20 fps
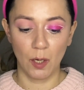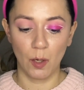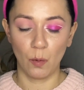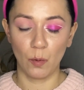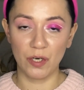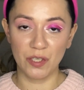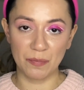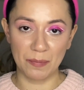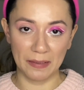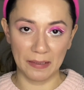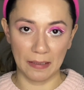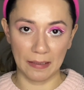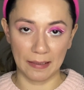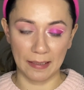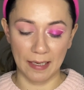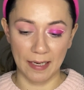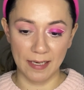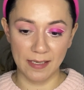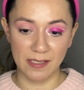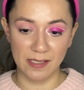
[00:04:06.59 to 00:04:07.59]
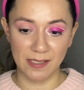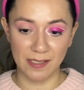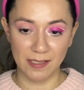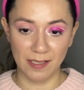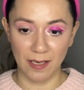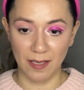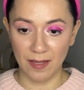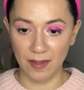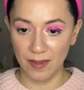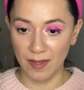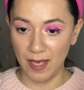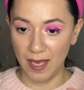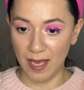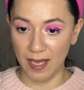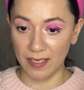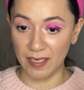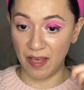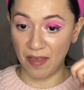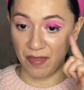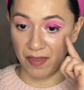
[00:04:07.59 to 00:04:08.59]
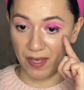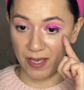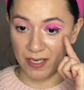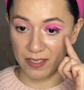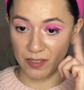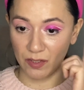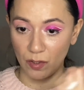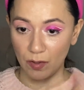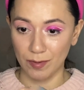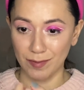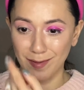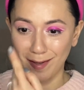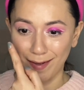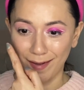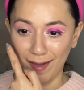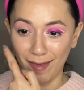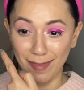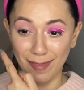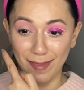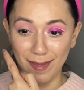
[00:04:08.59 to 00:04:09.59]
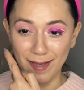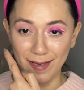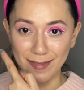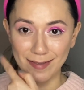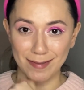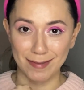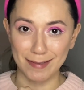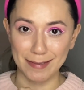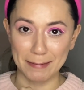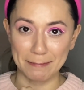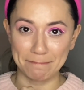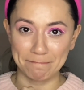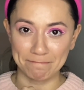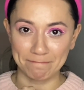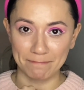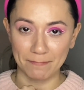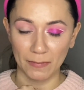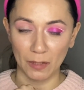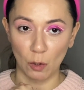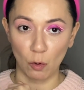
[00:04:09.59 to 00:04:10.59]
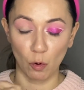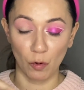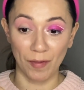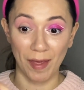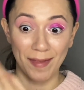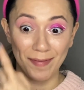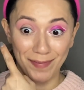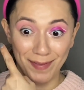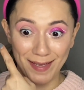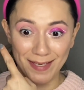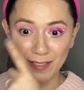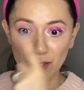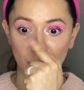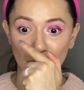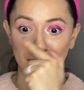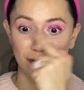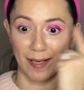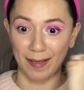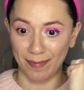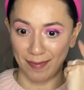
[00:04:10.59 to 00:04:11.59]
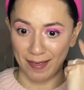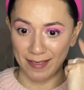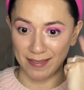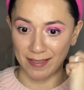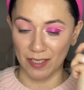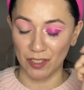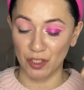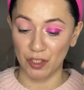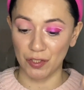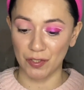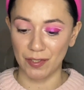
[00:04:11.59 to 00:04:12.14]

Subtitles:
wish me luck, guys, that this looks like this, or that this looks like this, I should